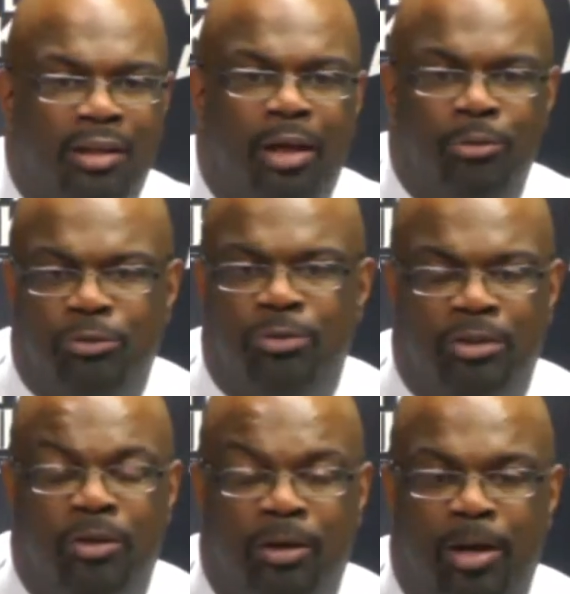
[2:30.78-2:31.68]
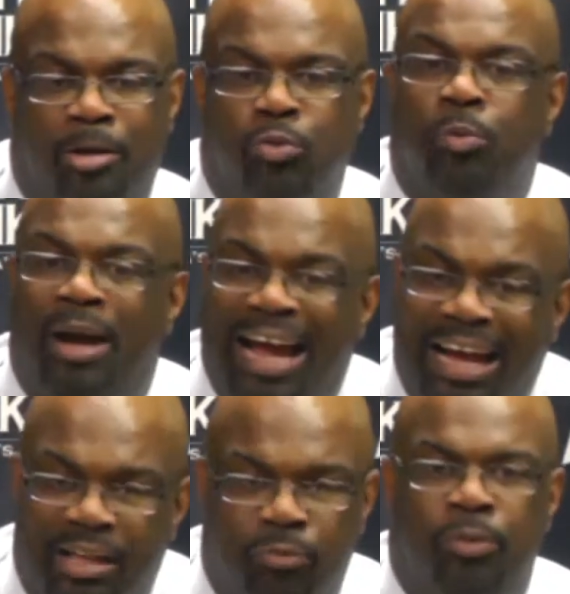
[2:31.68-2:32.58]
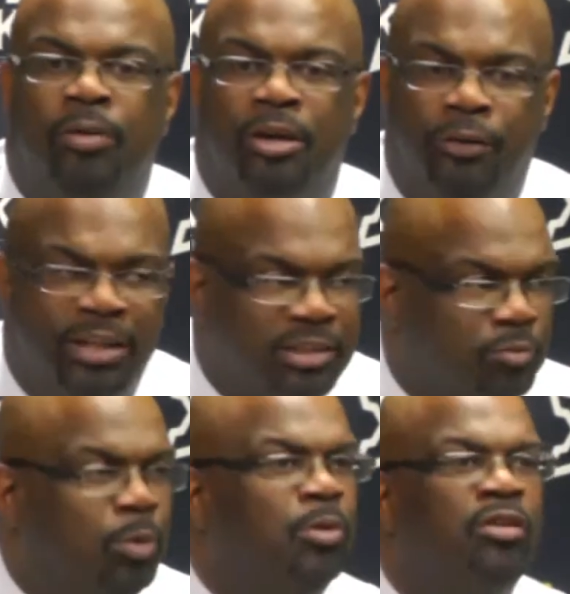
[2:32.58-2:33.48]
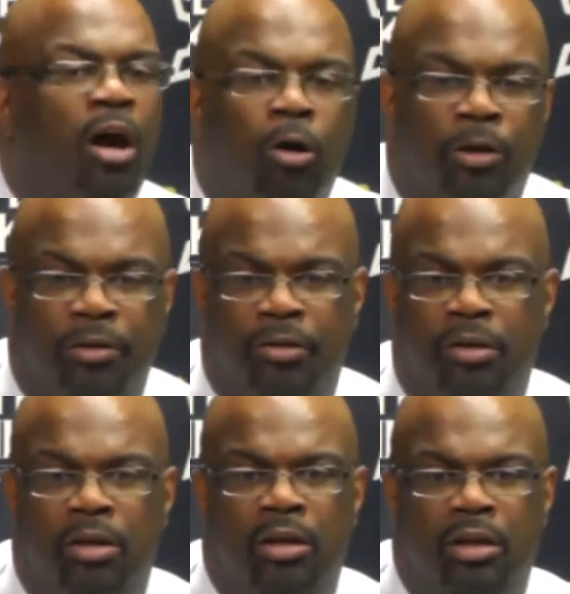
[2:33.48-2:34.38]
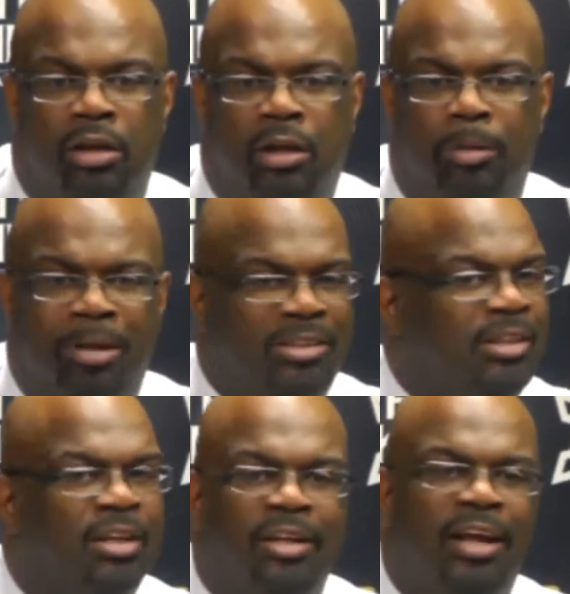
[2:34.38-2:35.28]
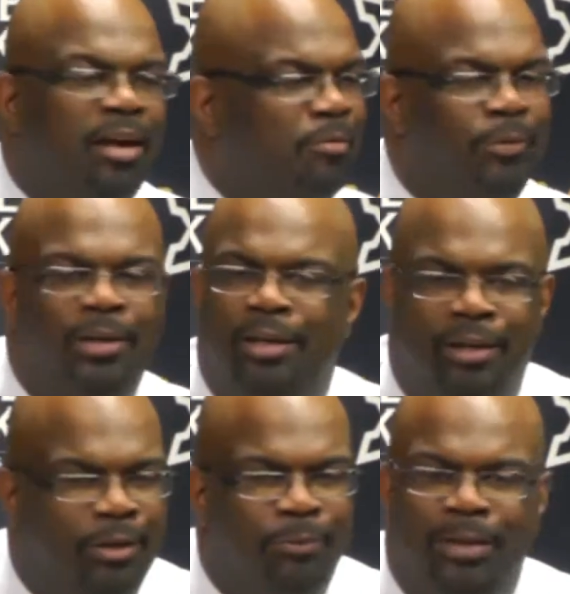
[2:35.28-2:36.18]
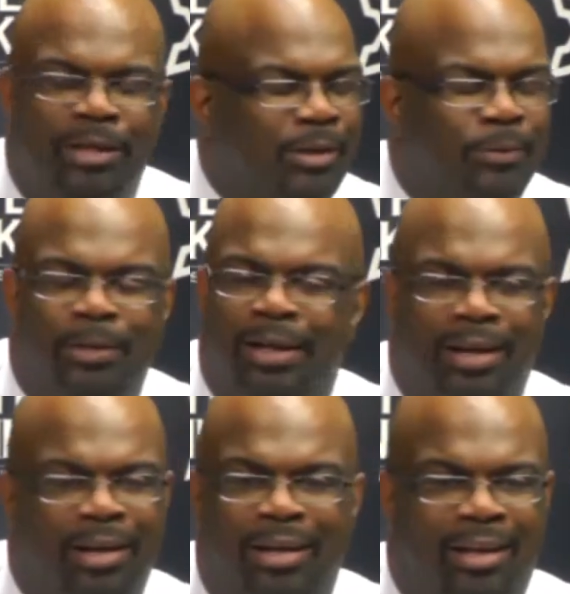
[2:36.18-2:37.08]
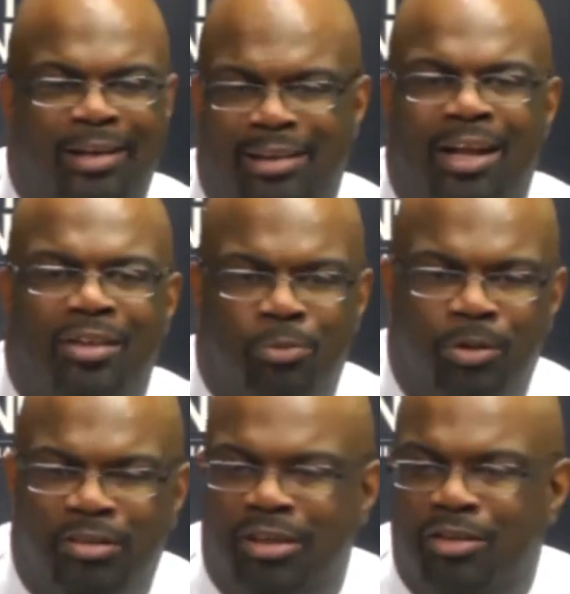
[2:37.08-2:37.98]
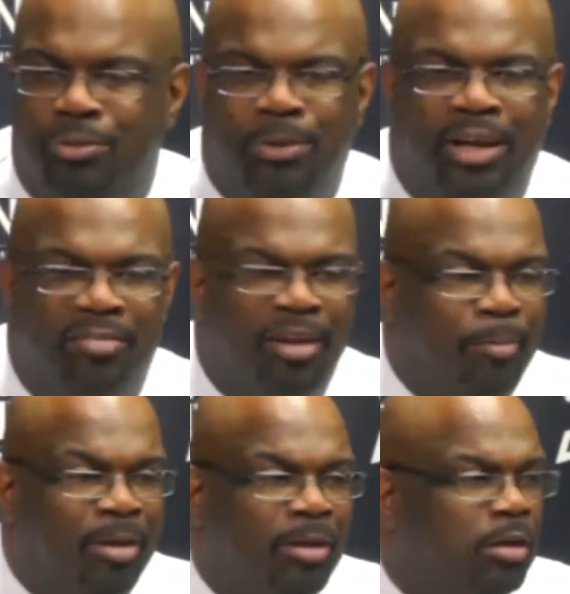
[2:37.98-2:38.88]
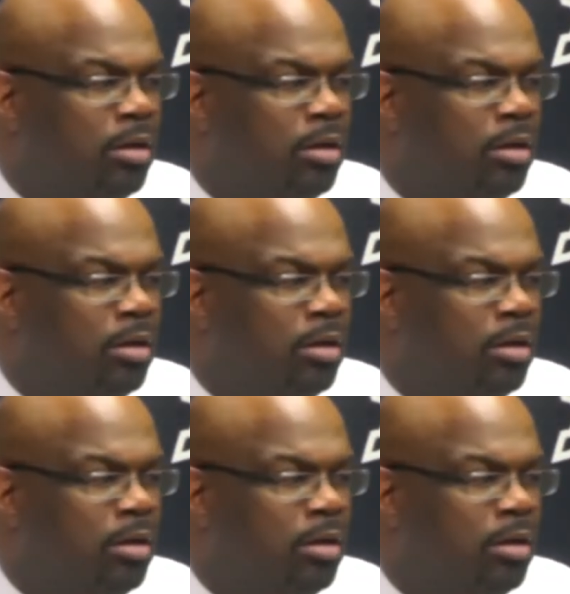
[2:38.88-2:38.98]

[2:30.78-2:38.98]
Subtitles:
that was a result of that because we were active, we were aggressive, we were talking. That second half, we didn't do that. And that's where the tail of two halves came in.